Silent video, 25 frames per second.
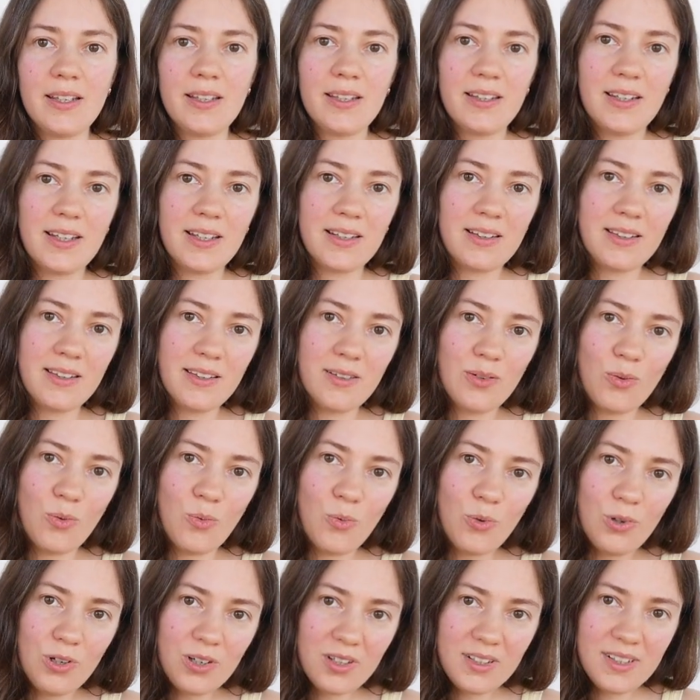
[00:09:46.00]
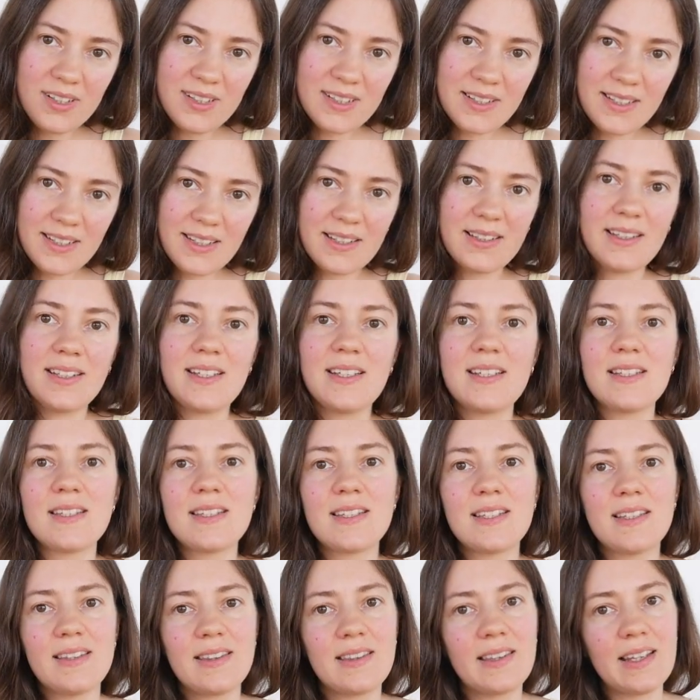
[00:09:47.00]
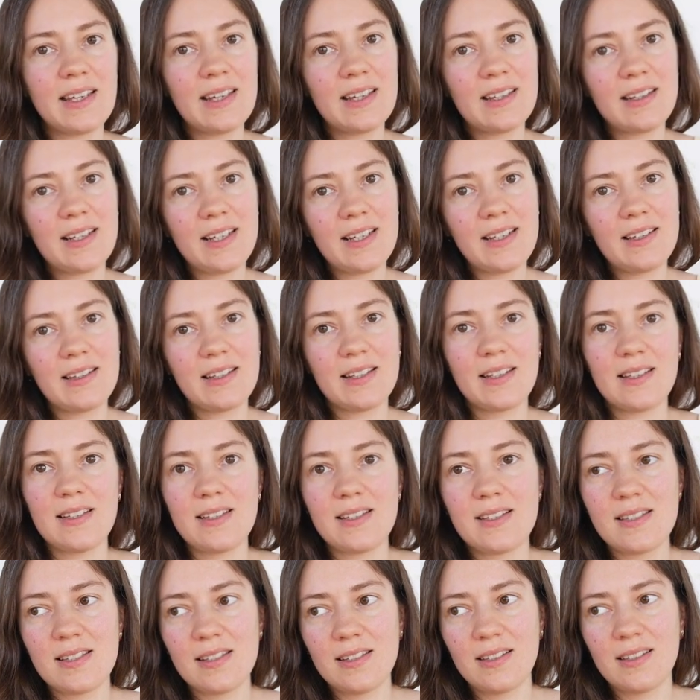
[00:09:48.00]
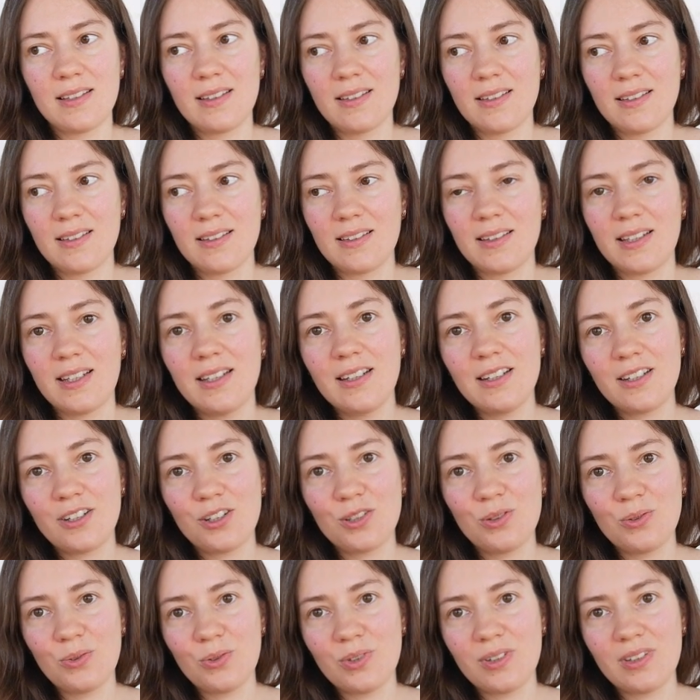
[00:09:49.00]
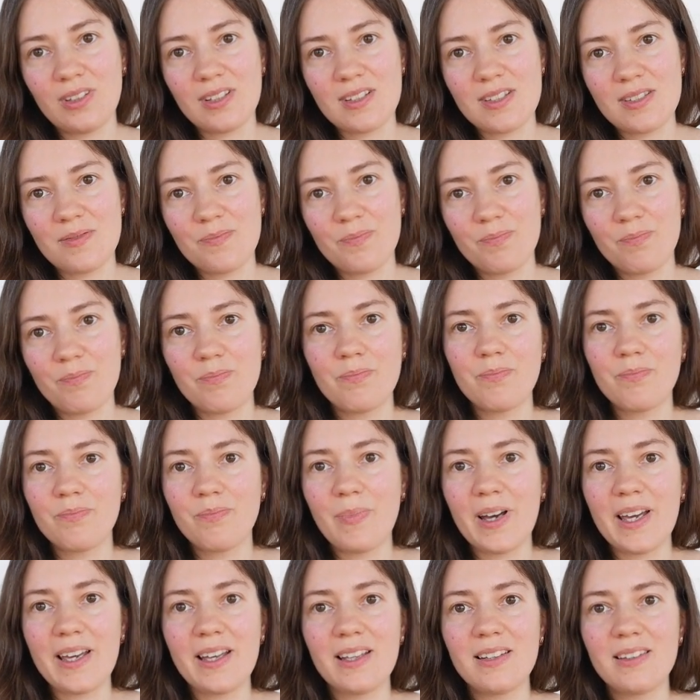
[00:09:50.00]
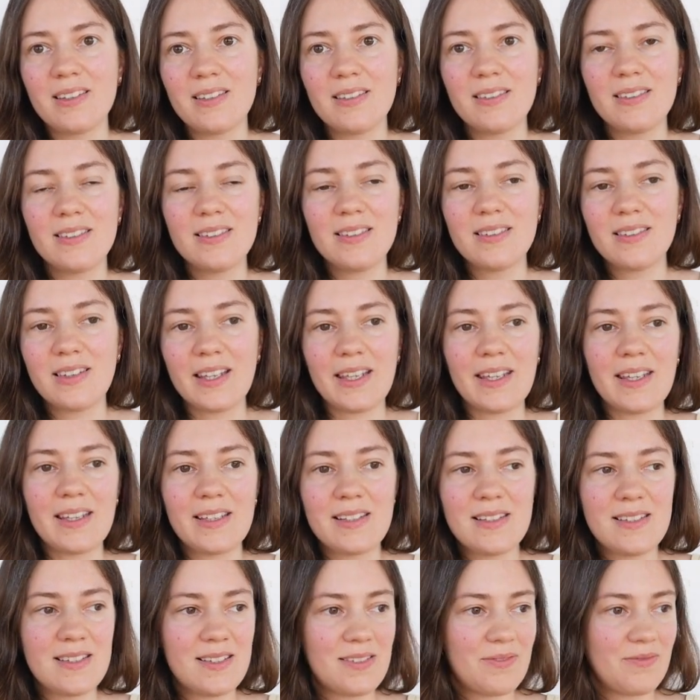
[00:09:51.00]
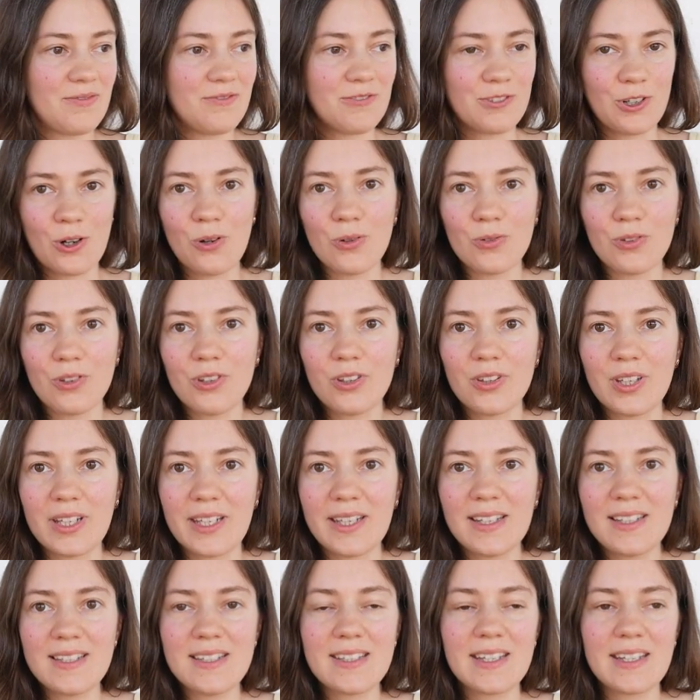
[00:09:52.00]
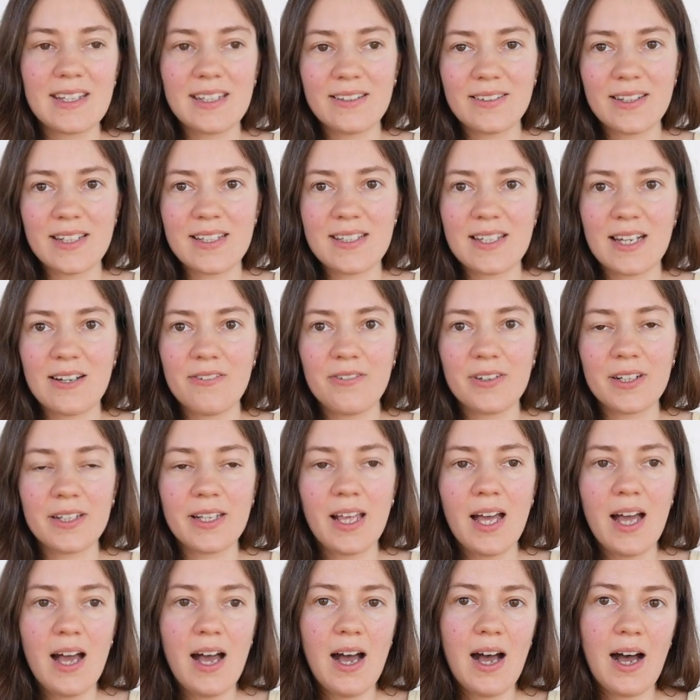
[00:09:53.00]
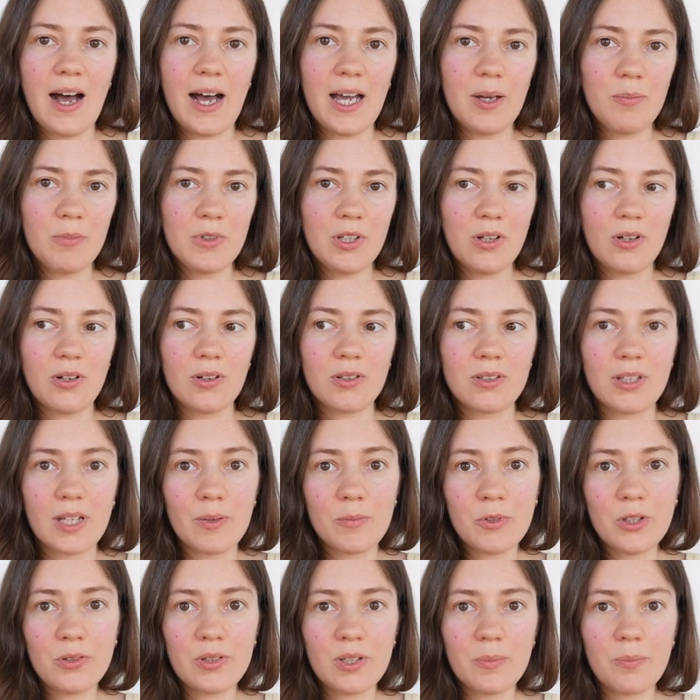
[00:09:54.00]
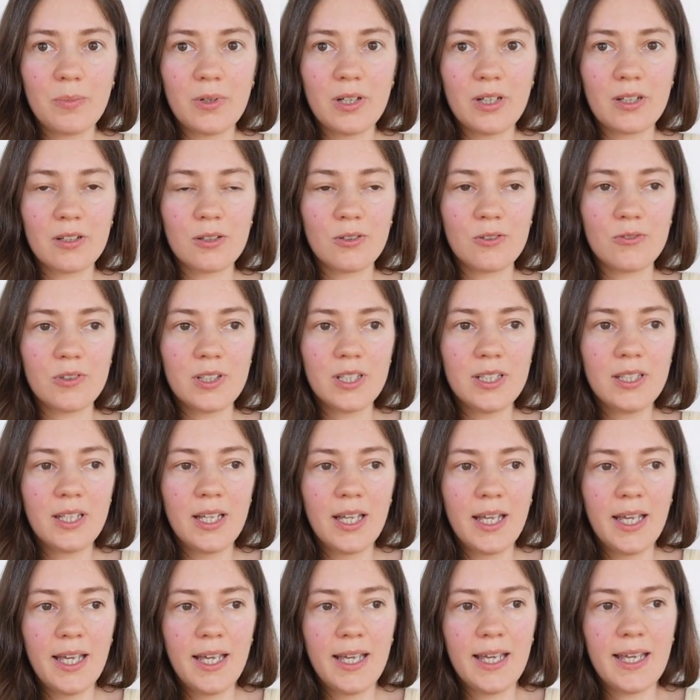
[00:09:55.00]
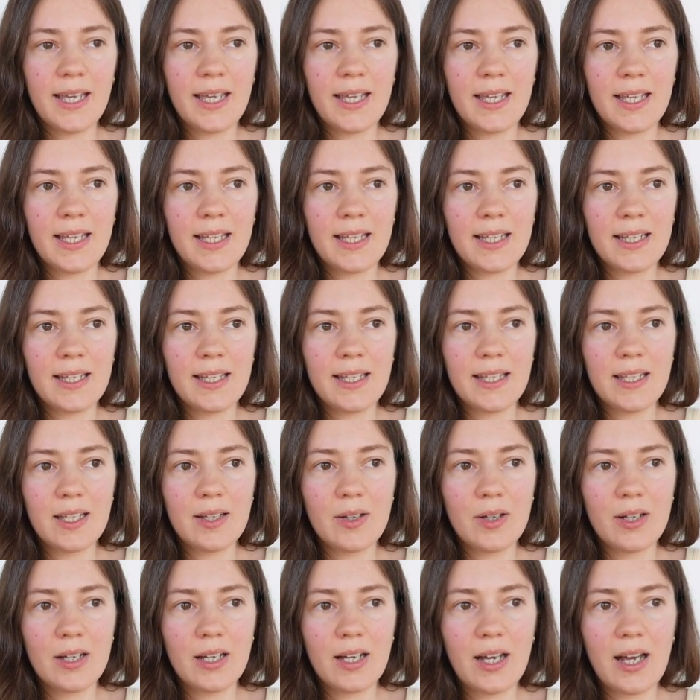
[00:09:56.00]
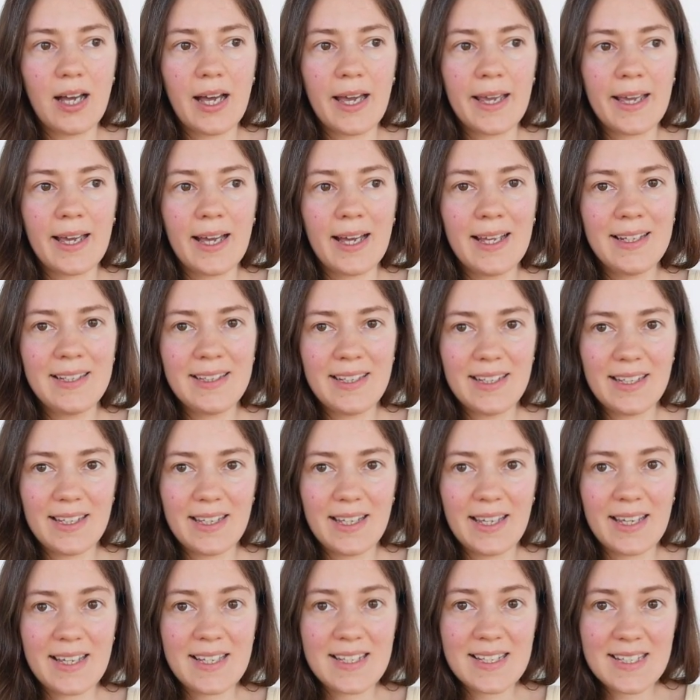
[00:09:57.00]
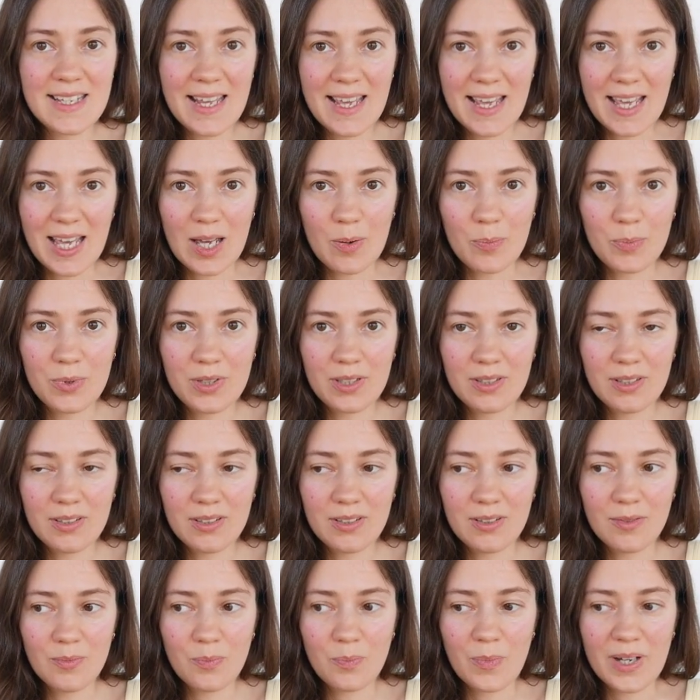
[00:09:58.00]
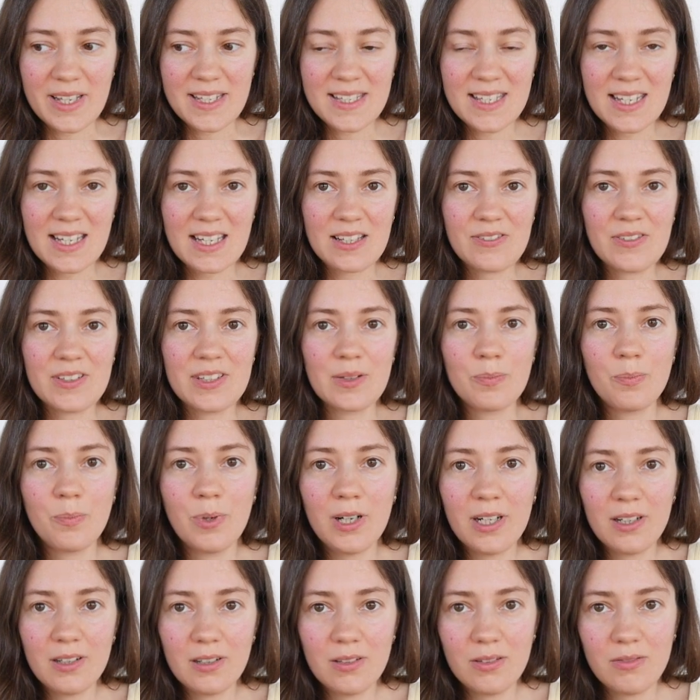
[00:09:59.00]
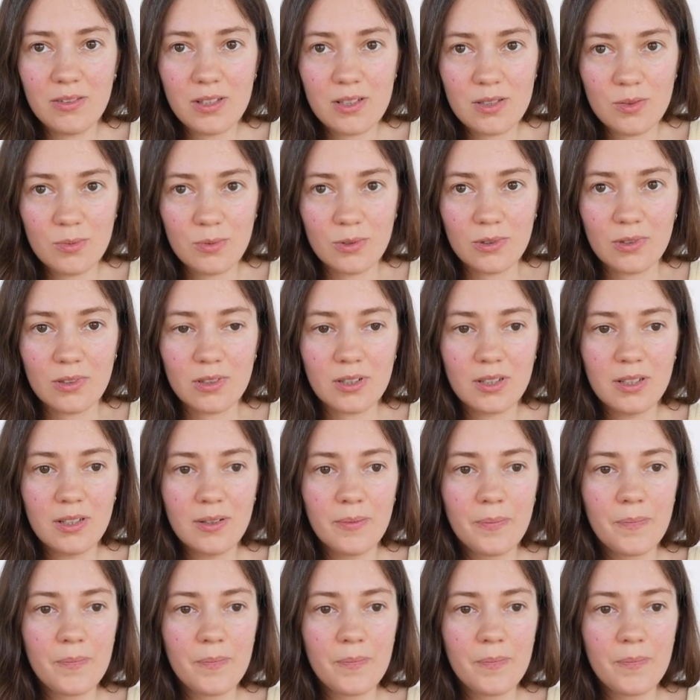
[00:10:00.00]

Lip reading: that world is like this, they are like this, they are doing these bad things, wrong things, they create suffering. I'm not a part of it, and I can't accept myself as a part of this world.